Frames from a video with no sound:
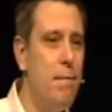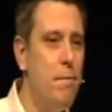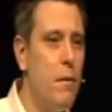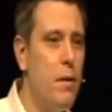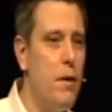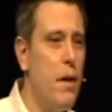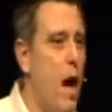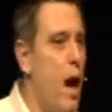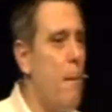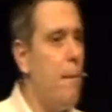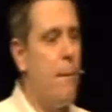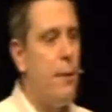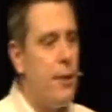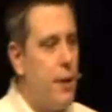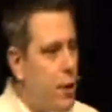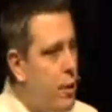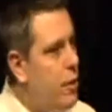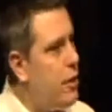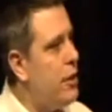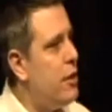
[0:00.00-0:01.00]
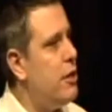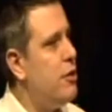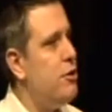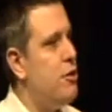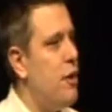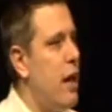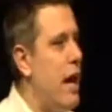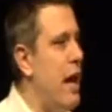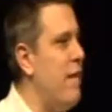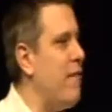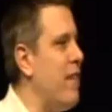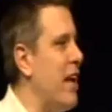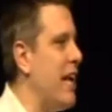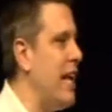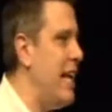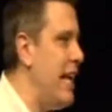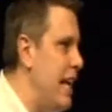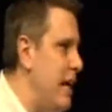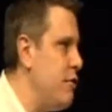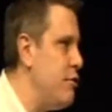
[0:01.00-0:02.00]
The opportunities you have, the
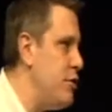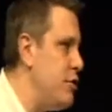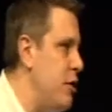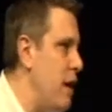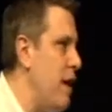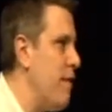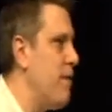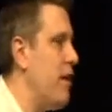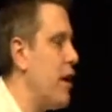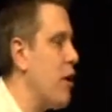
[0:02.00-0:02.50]
gifts you have,